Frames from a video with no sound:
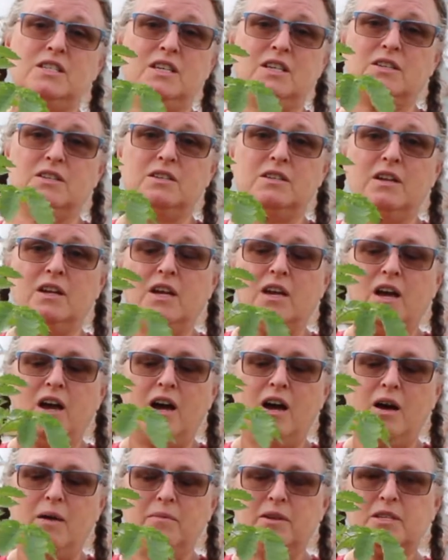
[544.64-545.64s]
is.
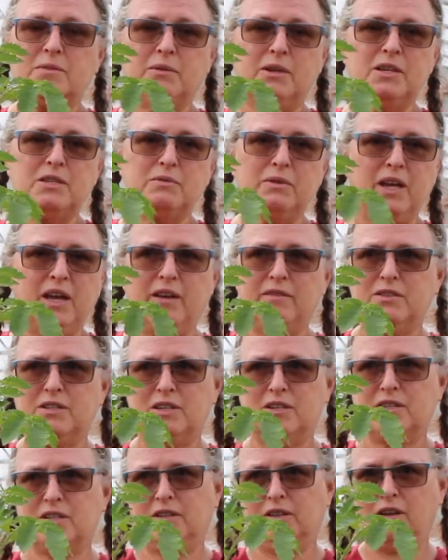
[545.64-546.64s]
It's because we have
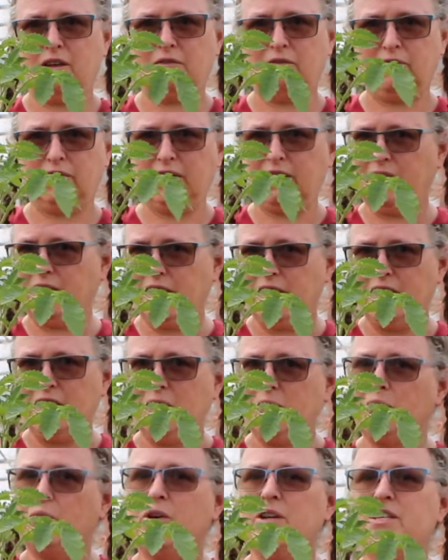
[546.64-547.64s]
such lovely
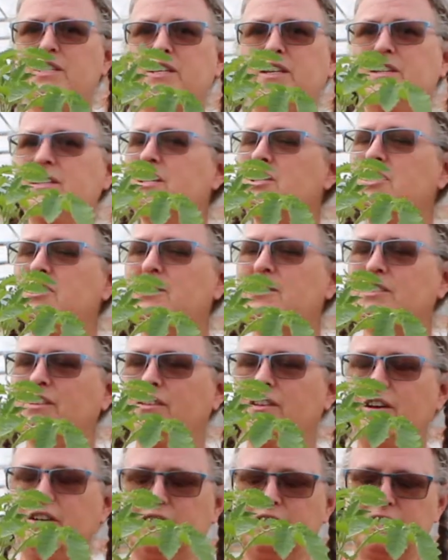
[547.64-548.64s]
moist conditions a
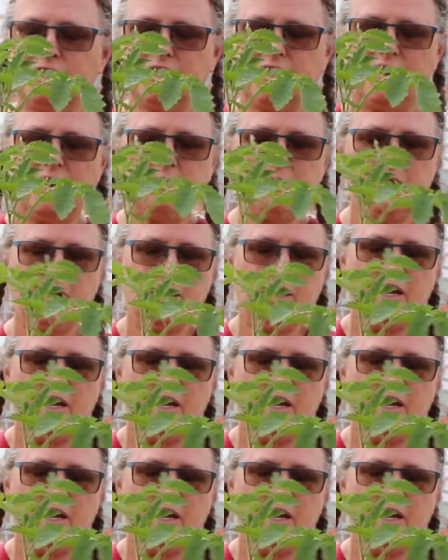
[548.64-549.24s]
lot of the time.